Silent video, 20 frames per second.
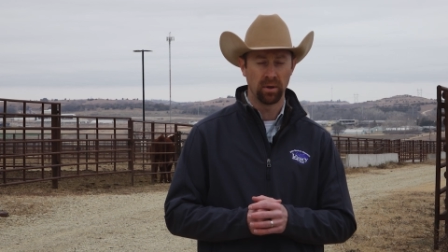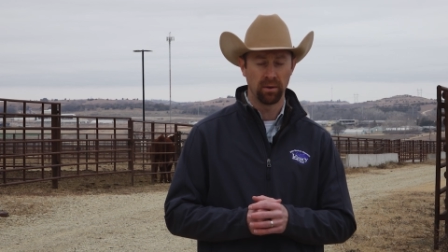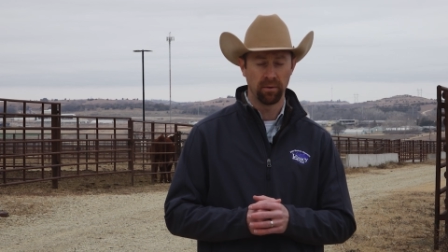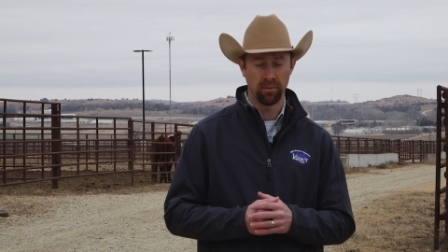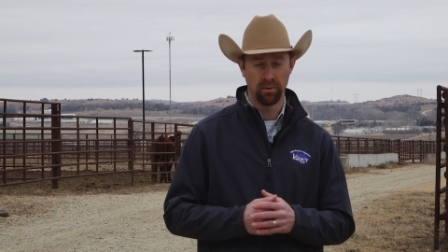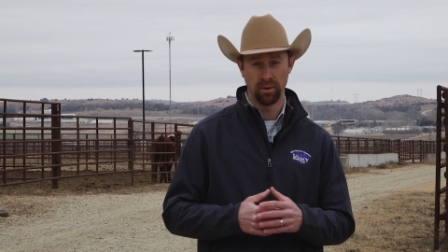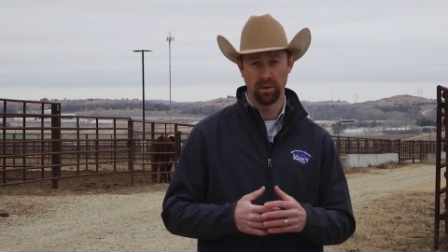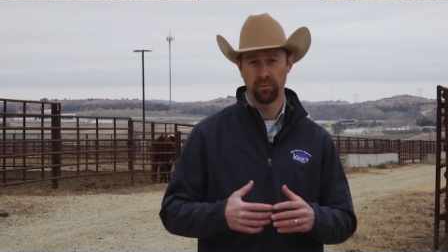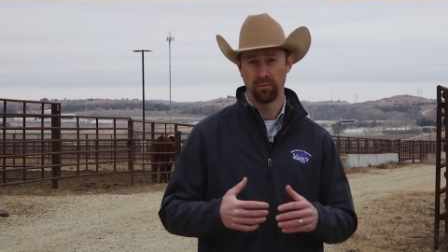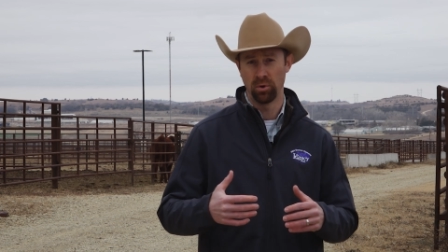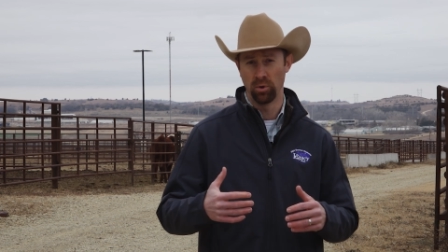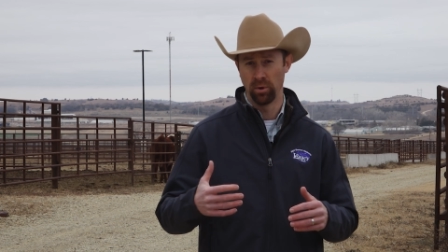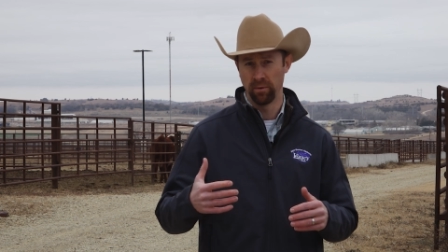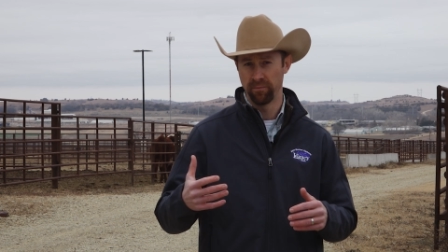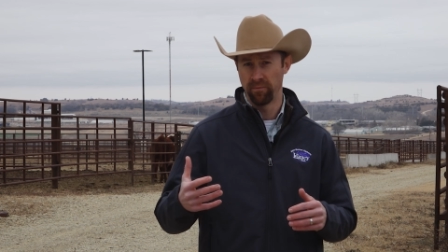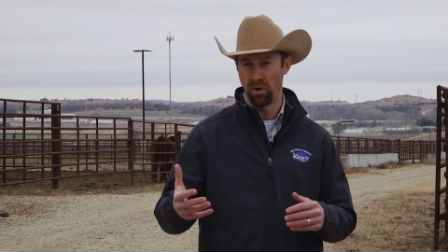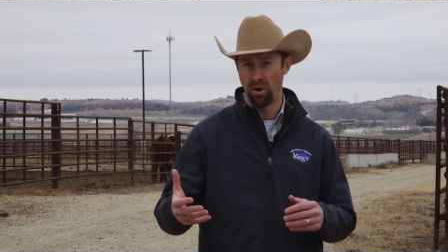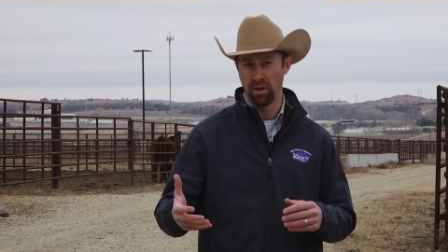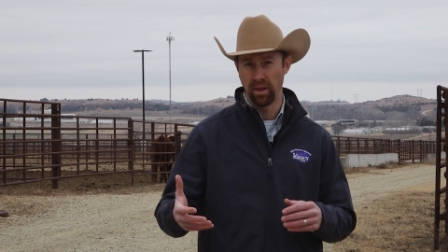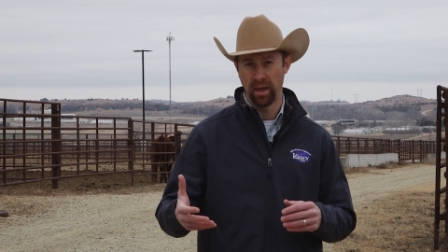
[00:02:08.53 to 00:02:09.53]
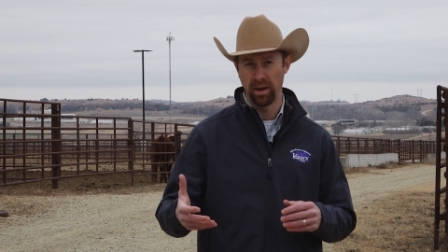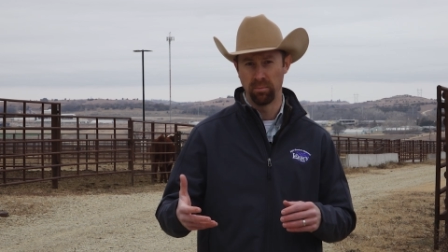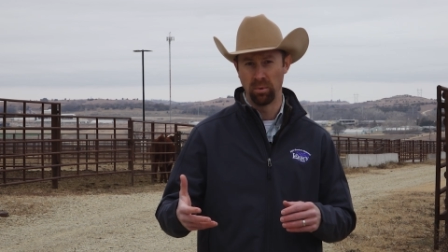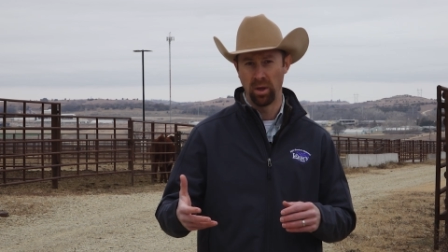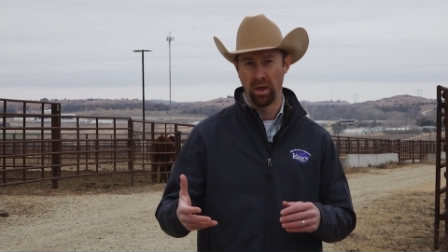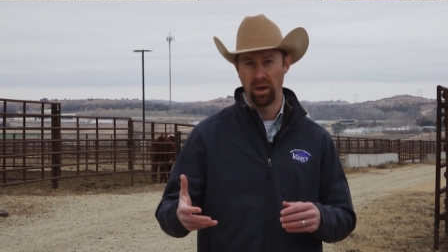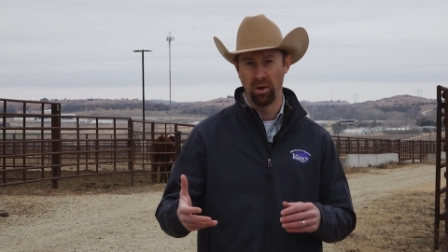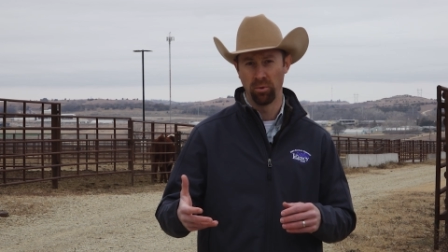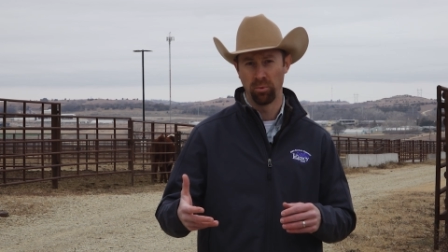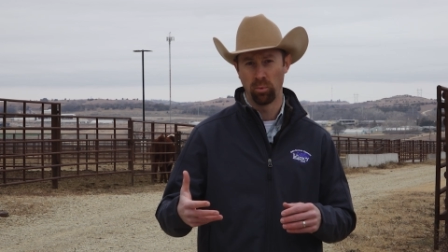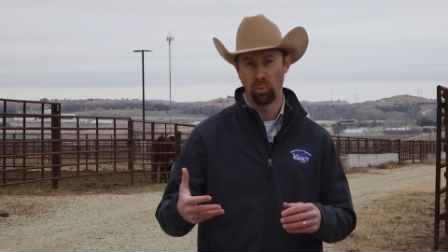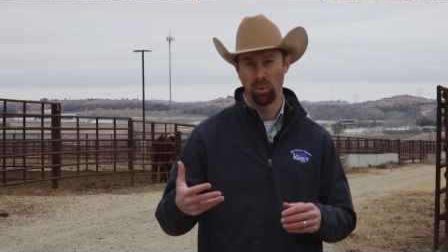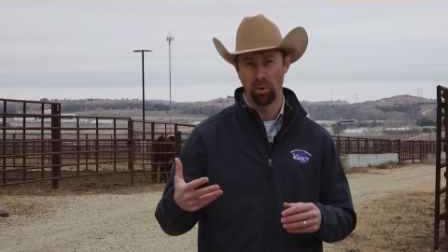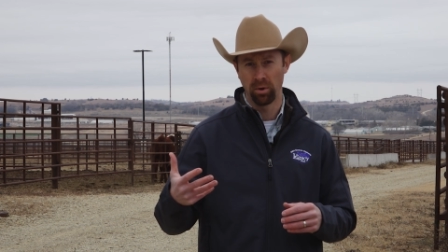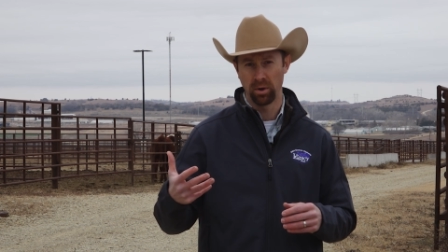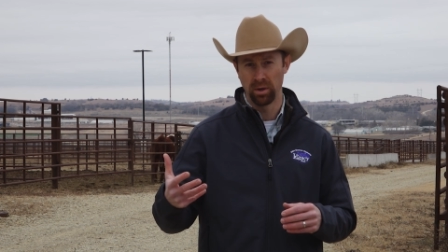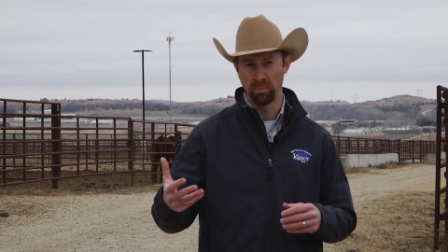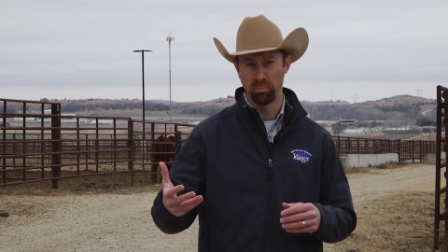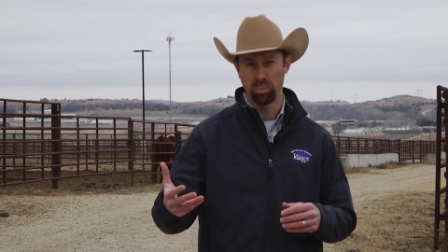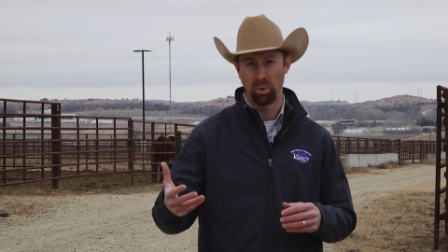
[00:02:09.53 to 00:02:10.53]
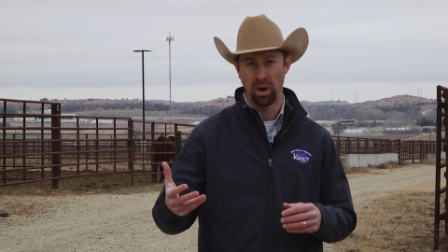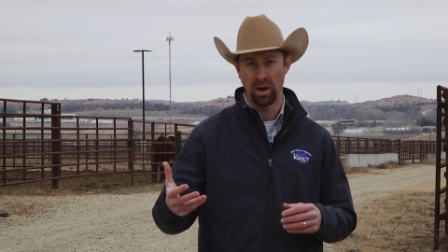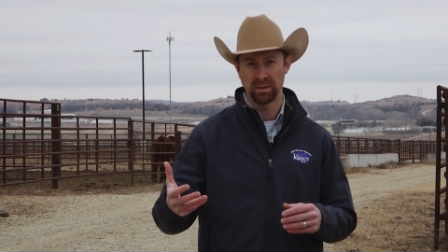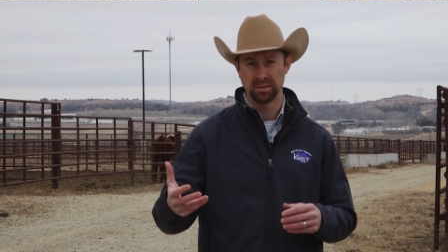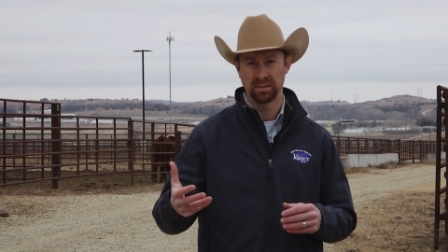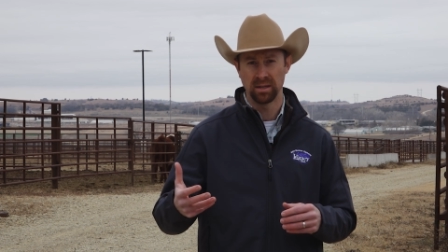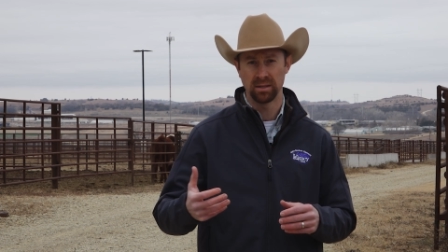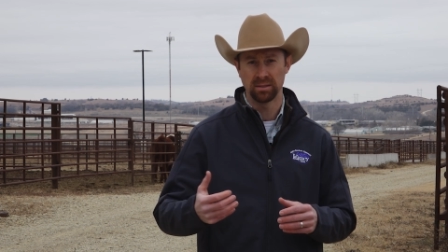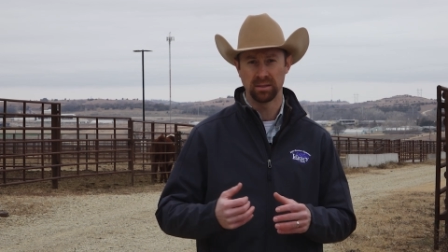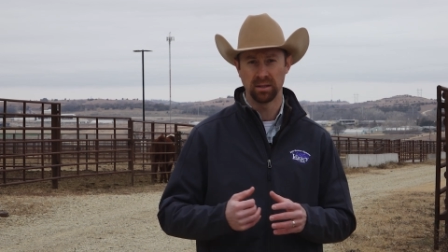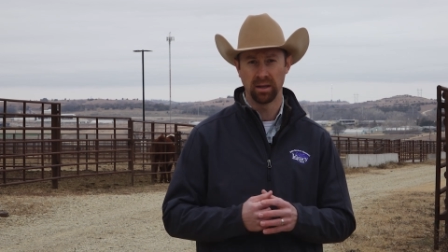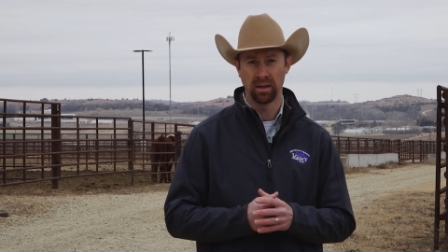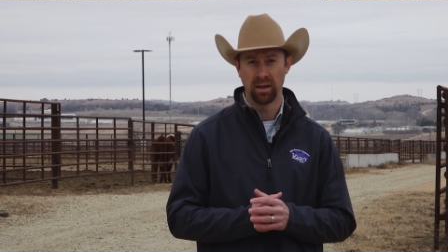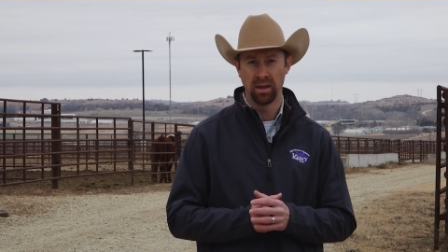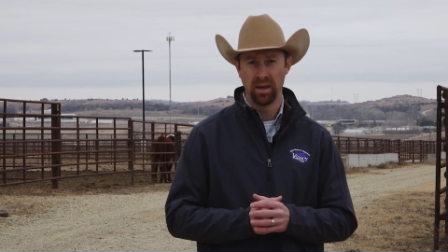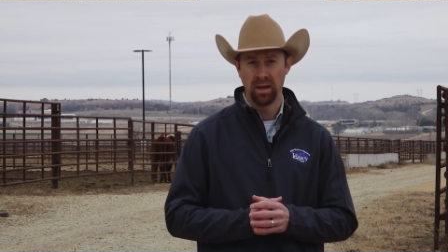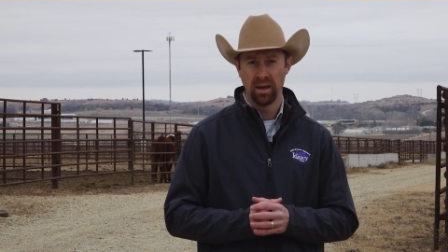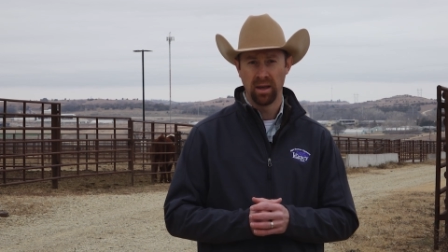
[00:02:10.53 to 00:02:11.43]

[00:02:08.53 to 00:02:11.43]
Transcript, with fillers: if doing fall animal health work and processing,